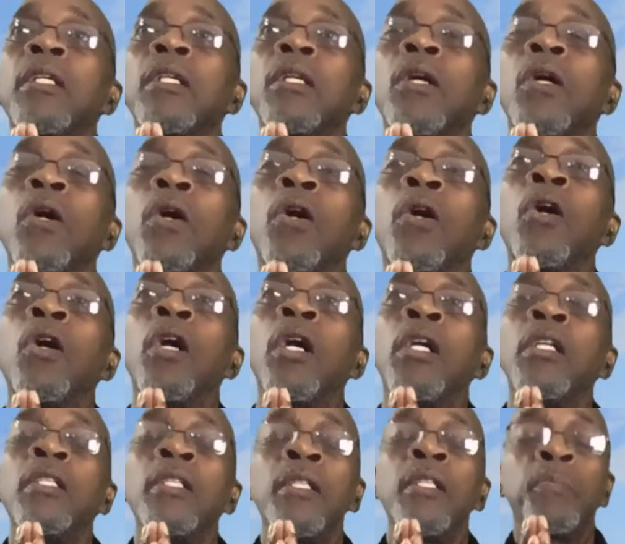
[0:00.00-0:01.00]

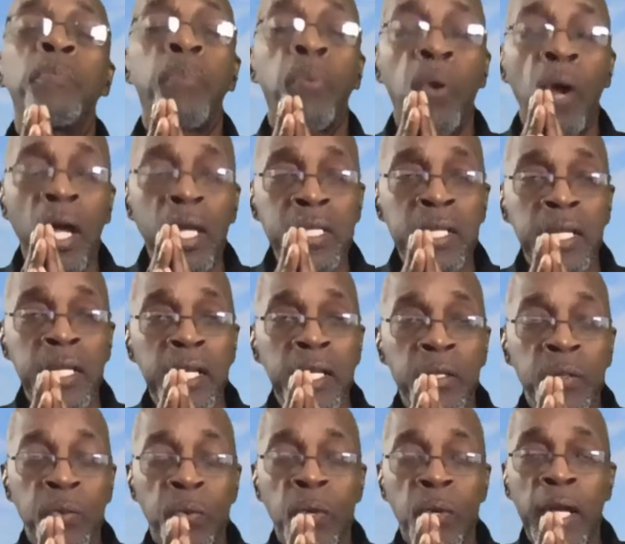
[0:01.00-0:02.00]
on
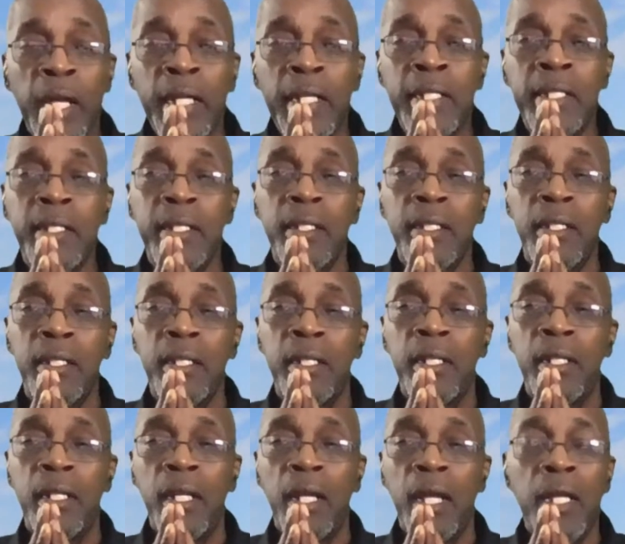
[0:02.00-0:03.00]
president race
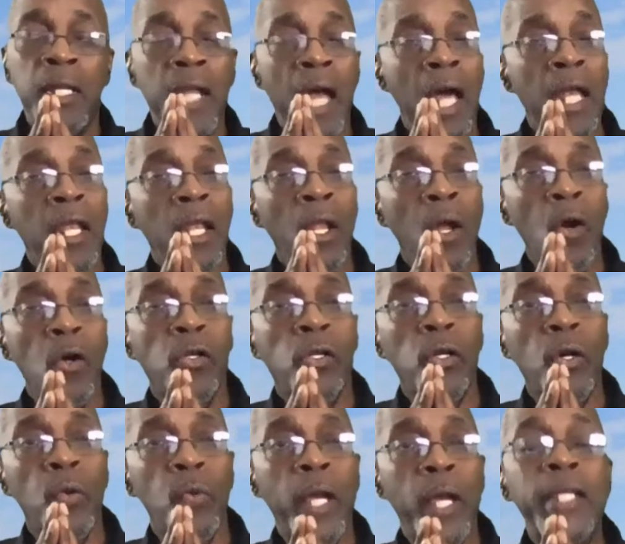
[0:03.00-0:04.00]
and not
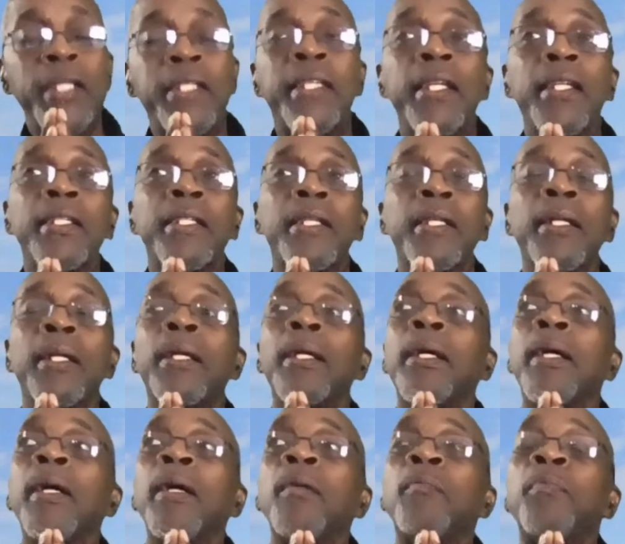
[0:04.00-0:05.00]
local races
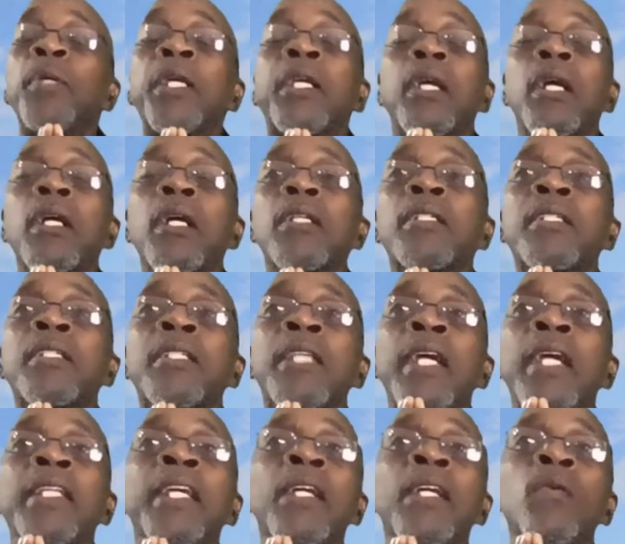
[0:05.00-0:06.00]
because
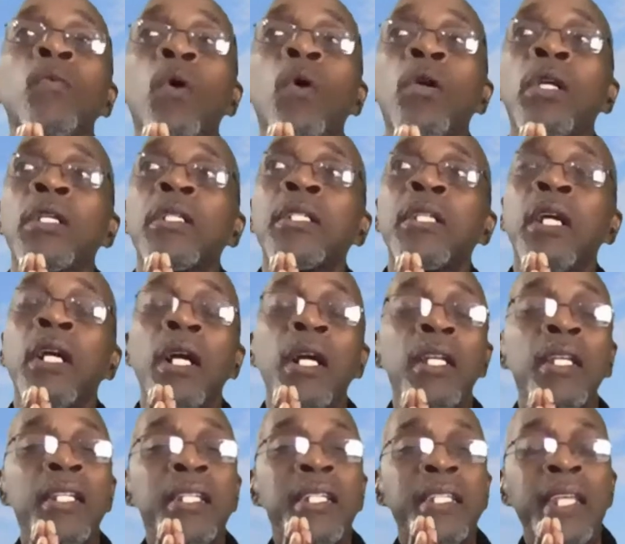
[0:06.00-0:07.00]
they didn't want us to
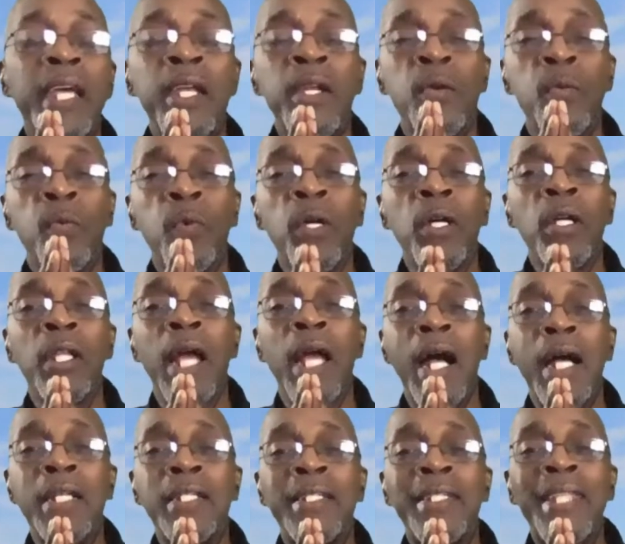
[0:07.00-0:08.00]
understand and
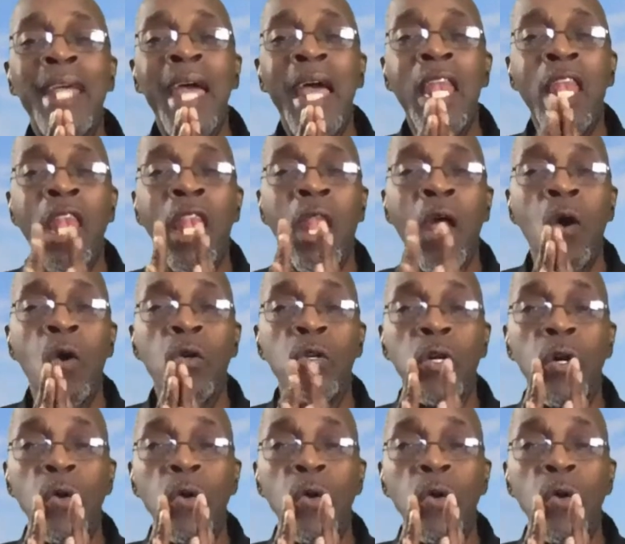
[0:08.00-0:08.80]
realize that local